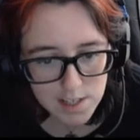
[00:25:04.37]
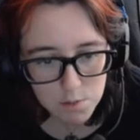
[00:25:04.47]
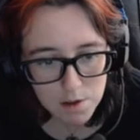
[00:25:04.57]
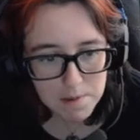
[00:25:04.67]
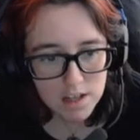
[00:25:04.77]

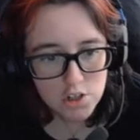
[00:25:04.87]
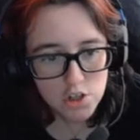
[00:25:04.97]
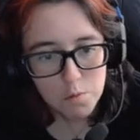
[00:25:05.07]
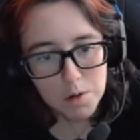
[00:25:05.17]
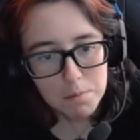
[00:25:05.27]
desk, we have managed
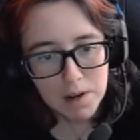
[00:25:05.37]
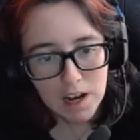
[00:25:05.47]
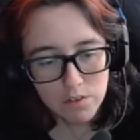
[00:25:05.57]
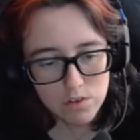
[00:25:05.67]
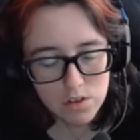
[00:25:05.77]
to open a
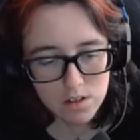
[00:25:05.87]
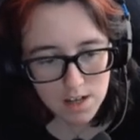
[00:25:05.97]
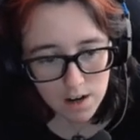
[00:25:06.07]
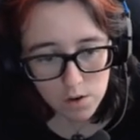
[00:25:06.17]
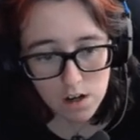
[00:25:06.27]
path to the
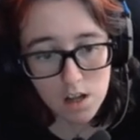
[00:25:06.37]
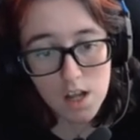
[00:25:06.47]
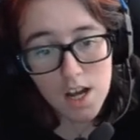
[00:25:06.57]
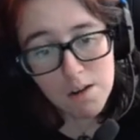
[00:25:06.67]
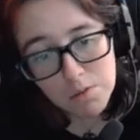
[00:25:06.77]
tower.
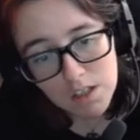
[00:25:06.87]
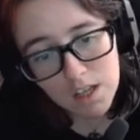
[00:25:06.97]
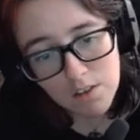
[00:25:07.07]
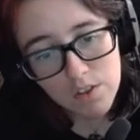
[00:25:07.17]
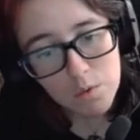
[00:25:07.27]
I'm
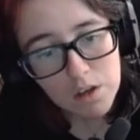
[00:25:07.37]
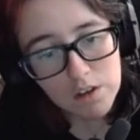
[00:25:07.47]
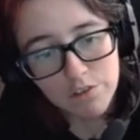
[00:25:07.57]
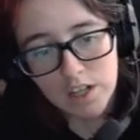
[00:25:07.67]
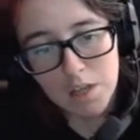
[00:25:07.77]
relieved that we
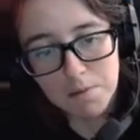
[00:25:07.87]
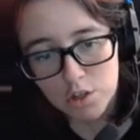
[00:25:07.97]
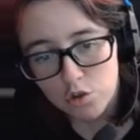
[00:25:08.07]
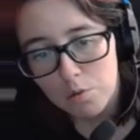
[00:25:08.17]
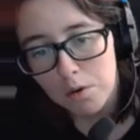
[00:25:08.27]
have finally
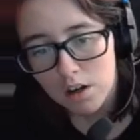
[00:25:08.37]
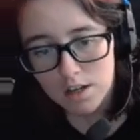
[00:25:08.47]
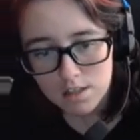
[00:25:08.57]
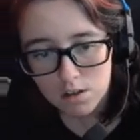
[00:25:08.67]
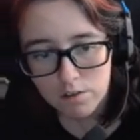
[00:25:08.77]
made true
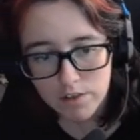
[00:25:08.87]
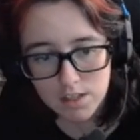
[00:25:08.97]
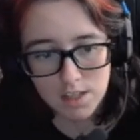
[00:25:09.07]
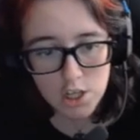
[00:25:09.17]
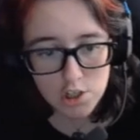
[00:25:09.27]
progress in our
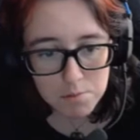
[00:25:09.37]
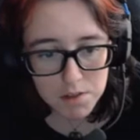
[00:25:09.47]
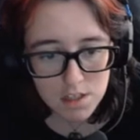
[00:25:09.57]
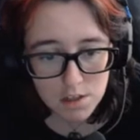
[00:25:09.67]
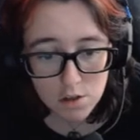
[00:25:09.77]
investigation,
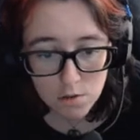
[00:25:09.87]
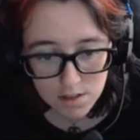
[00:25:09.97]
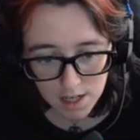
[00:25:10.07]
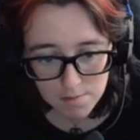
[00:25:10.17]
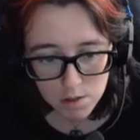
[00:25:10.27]
but this is no
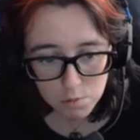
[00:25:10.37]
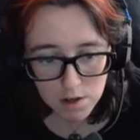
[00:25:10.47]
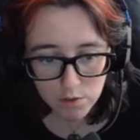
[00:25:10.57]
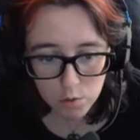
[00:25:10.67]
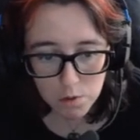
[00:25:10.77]
time to
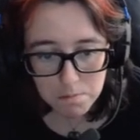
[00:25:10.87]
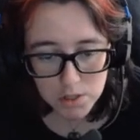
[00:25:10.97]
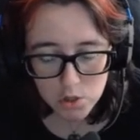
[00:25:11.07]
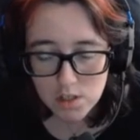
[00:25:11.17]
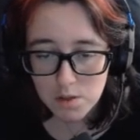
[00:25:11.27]
revel. What
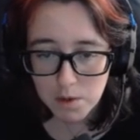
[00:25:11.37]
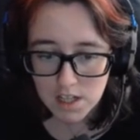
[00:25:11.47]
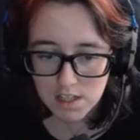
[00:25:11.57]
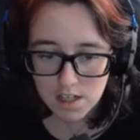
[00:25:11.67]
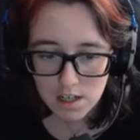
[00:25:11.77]
mysteries
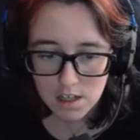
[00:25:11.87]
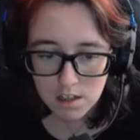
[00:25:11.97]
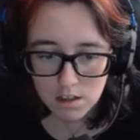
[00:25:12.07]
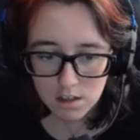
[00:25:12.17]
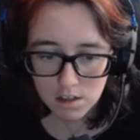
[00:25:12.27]
await
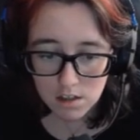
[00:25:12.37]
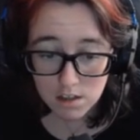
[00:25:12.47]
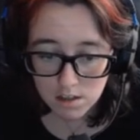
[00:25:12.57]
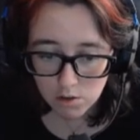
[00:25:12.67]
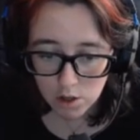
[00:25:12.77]
inside?
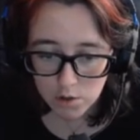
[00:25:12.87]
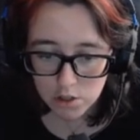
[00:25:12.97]
That's a great